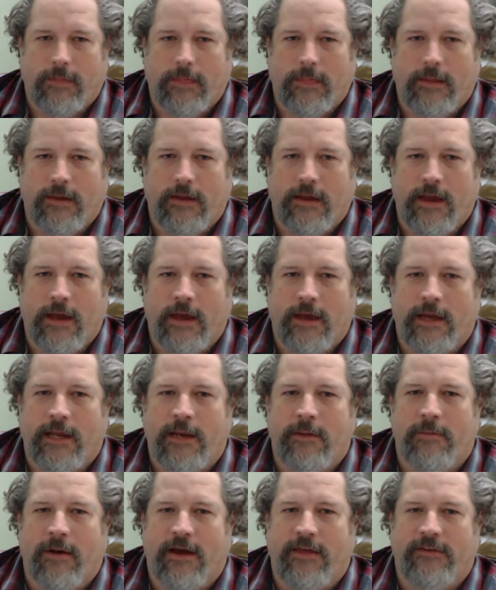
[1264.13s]
Yeah,
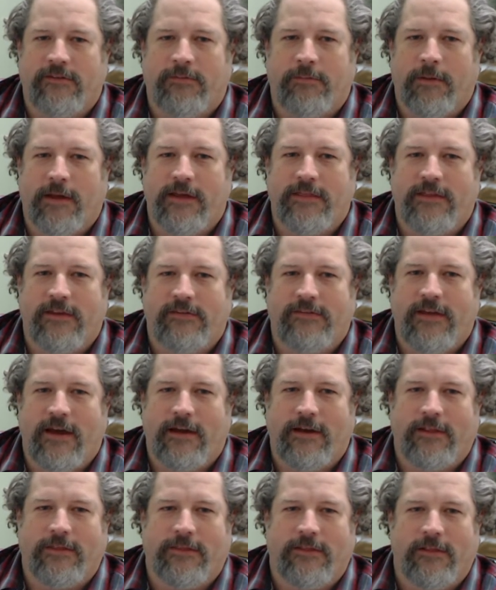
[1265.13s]
anybody that's played this
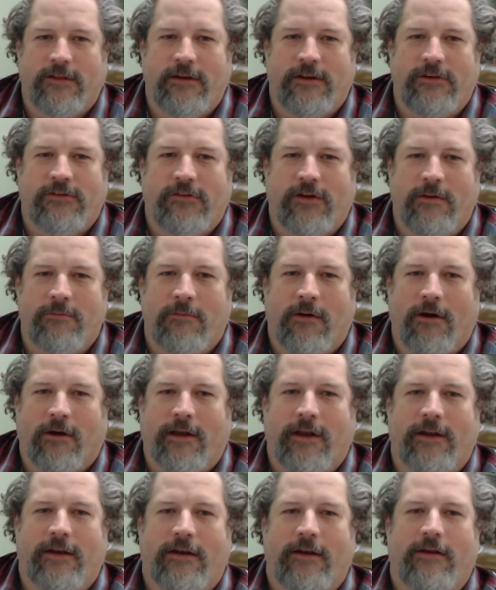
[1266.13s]
down at the Liddy Street
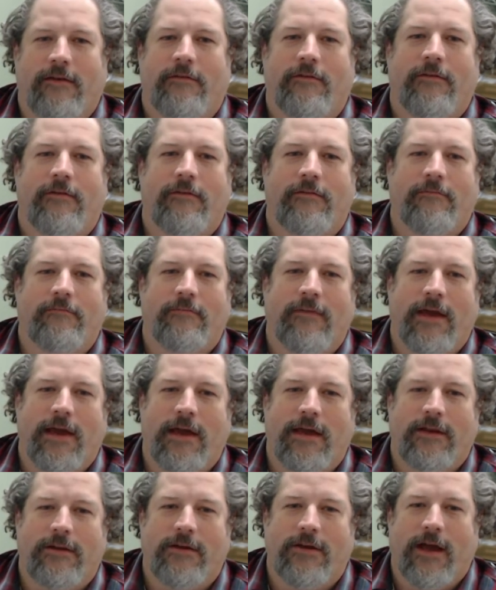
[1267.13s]
Market,
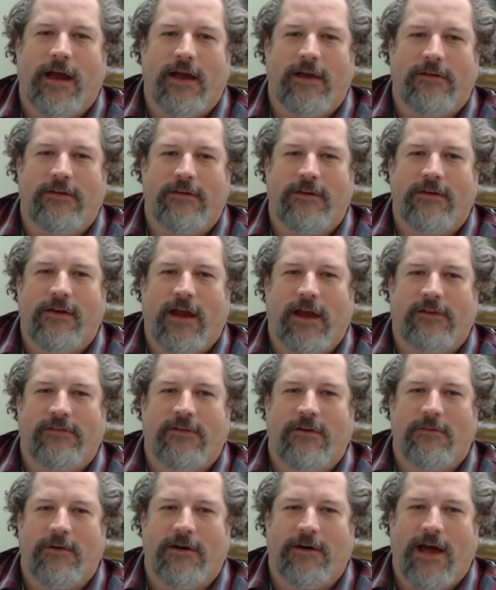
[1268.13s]
man, you guys
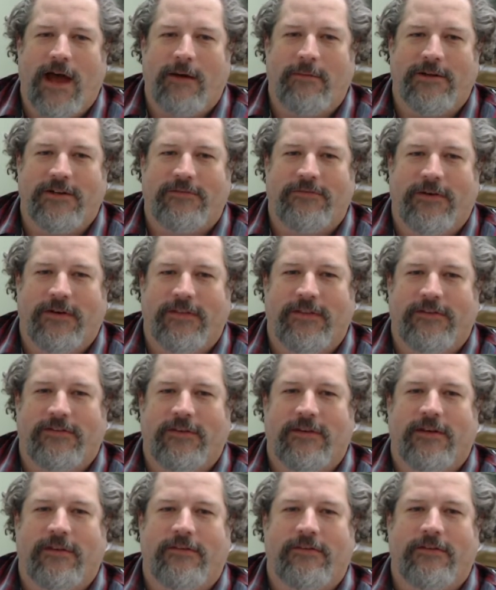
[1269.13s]
know how much fun this is.